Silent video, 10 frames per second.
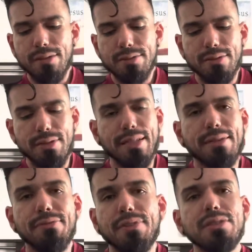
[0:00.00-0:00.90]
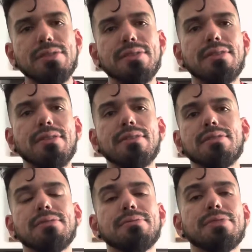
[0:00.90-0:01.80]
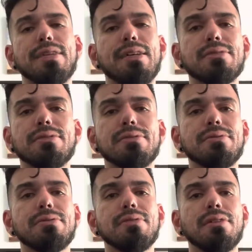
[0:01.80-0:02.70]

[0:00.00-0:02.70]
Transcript: So first, it all comes down to